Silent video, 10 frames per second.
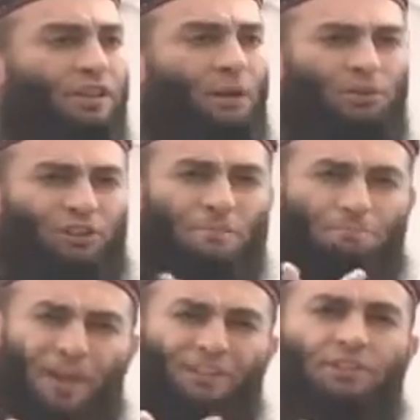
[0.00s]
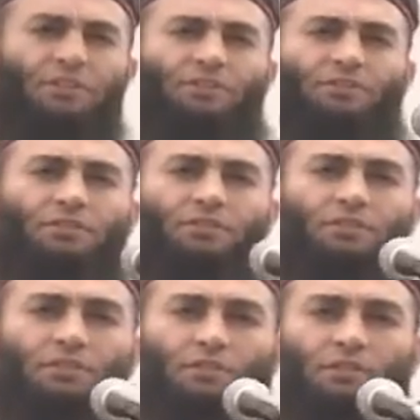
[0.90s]
It was compassionate,
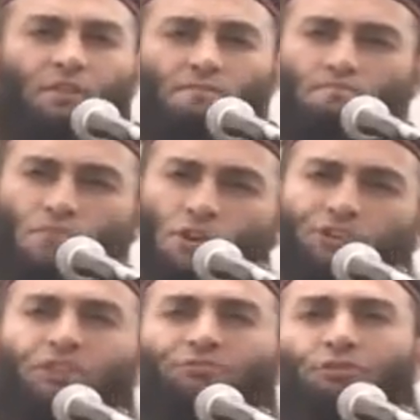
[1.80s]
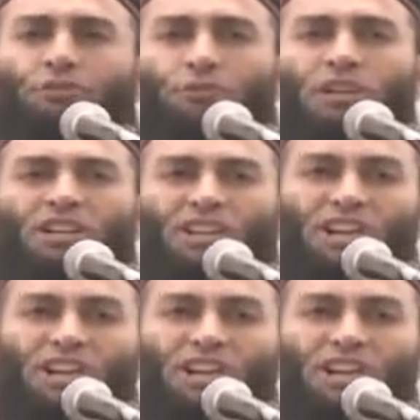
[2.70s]
merciful,